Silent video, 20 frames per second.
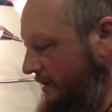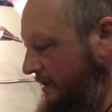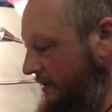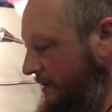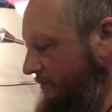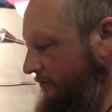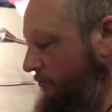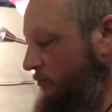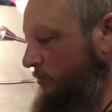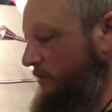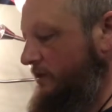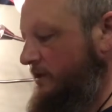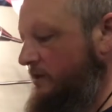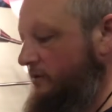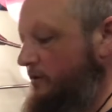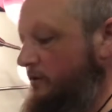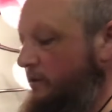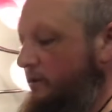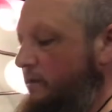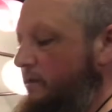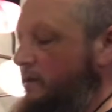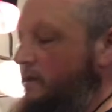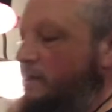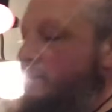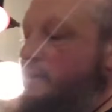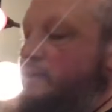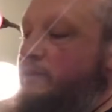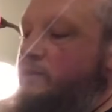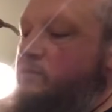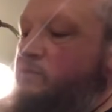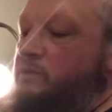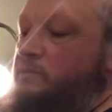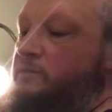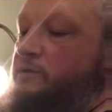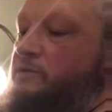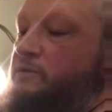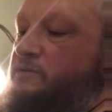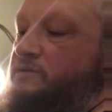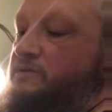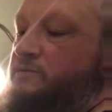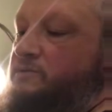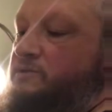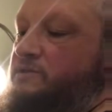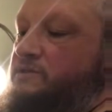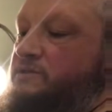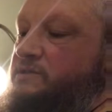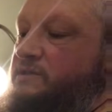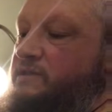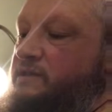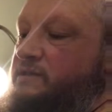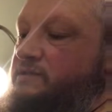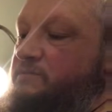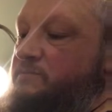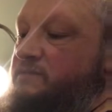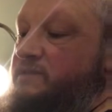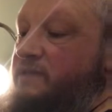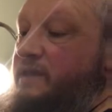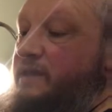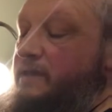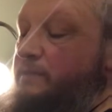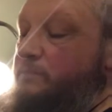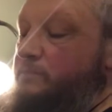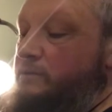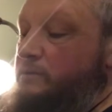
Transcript: and folding the other and then what I'm going to do is I'm going to just take some tape